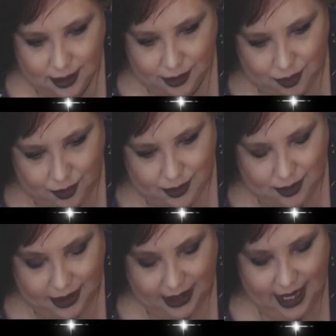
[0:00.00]
what we're
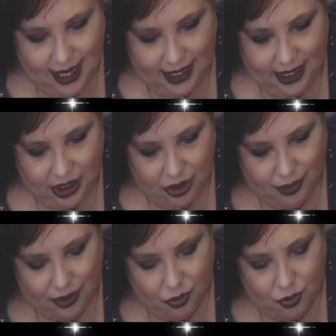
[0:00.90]
looking at here
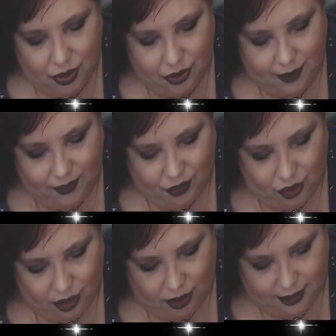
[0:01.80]
with the World
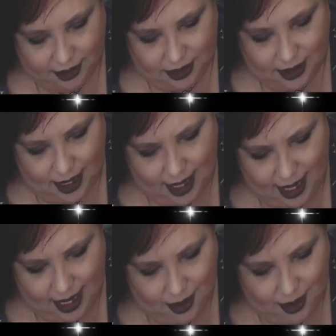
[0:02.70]
reversed, I